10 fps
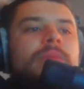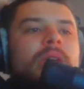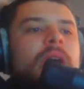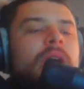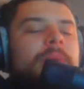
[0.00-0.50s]

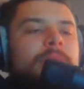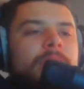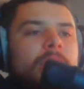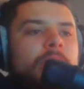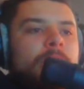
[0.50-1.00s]

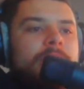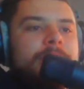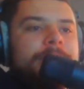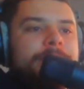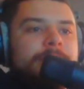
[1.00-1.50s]
along the way.
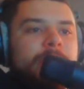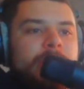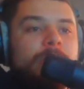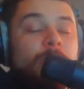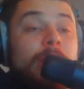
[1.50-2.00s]

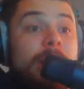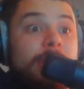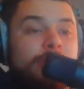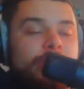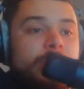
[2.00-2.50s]
While I
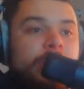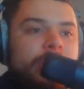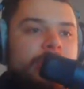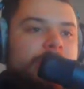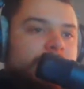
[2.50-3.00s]
was recording
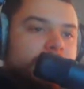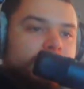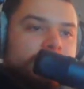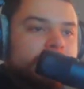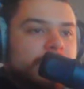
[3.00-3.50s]
it, too.
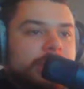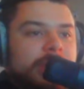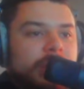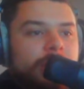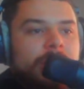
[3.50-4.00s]
I was
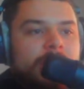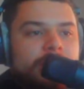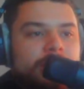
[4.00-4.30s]
like, well,